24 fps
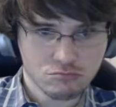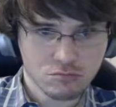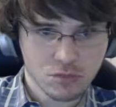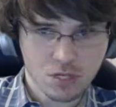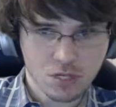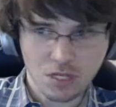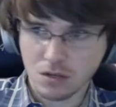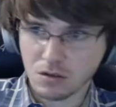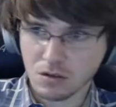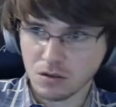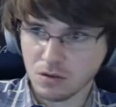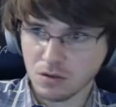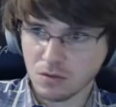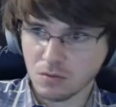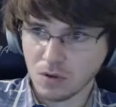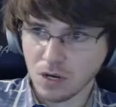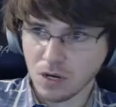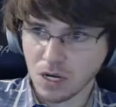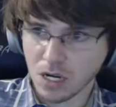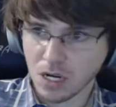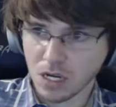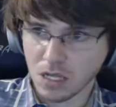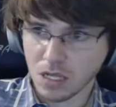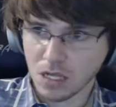I don't know
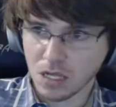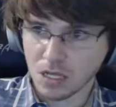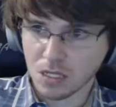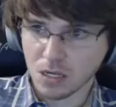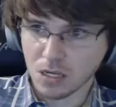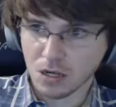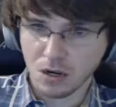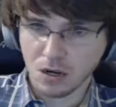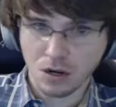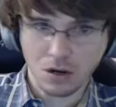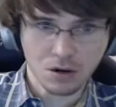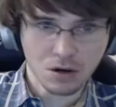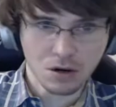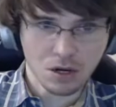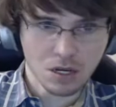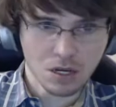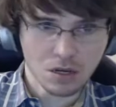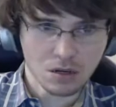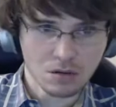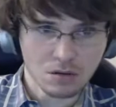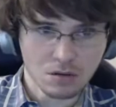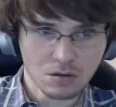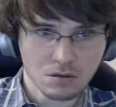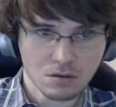why that is occurring
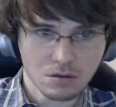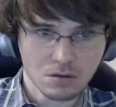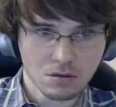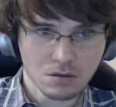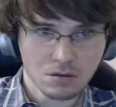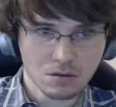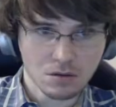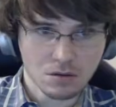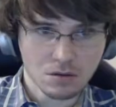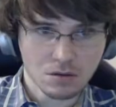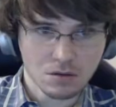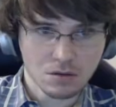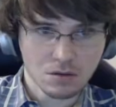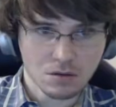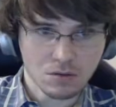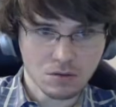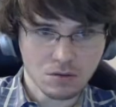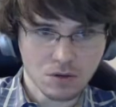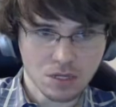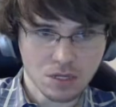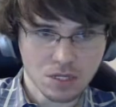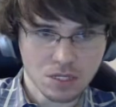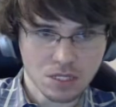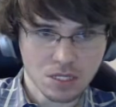you
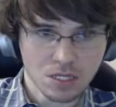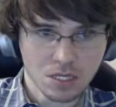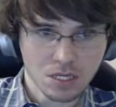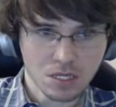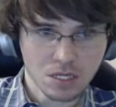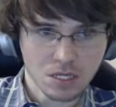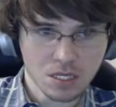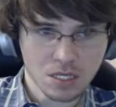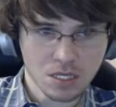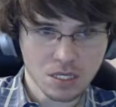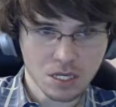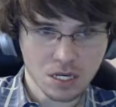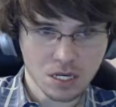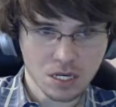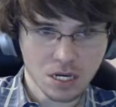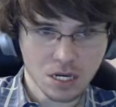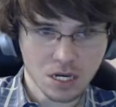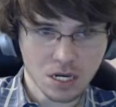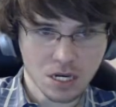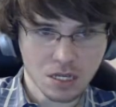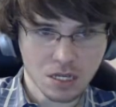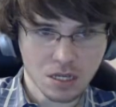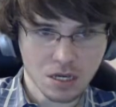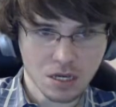can see this getting
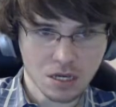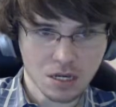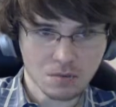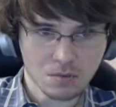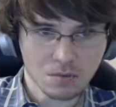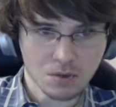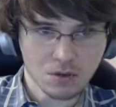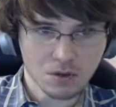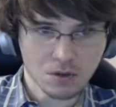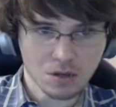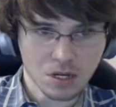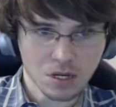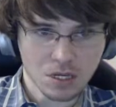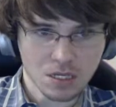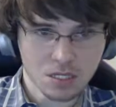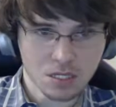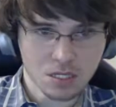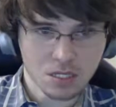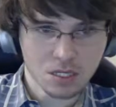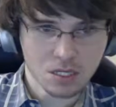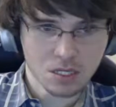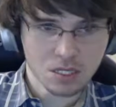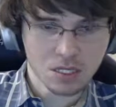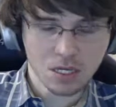highlighted, but you cannot see
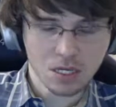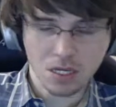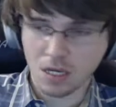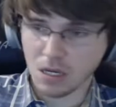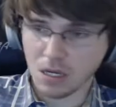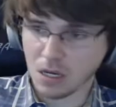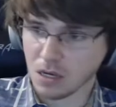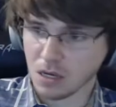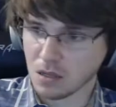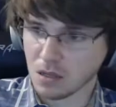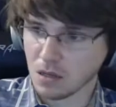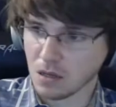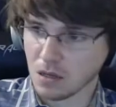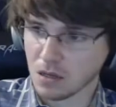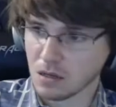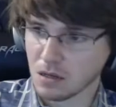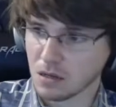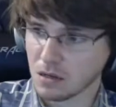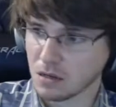this getting highlighted.